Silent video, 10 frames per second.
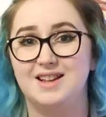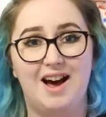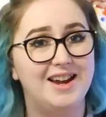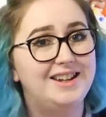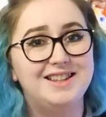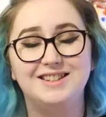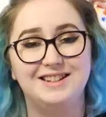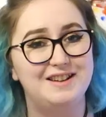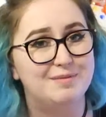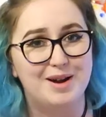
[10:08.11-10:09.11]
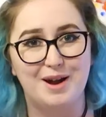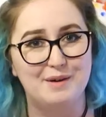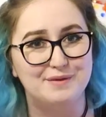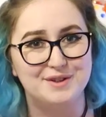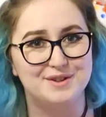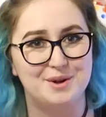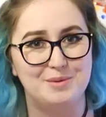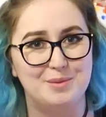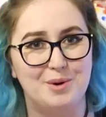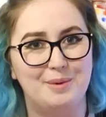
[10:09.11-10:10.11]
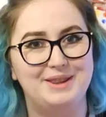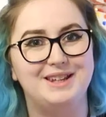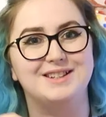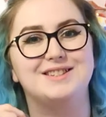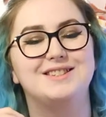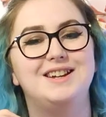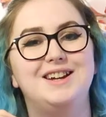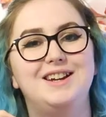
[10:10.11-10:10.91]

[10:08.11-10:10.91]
I need to leave my comfort zone more with this.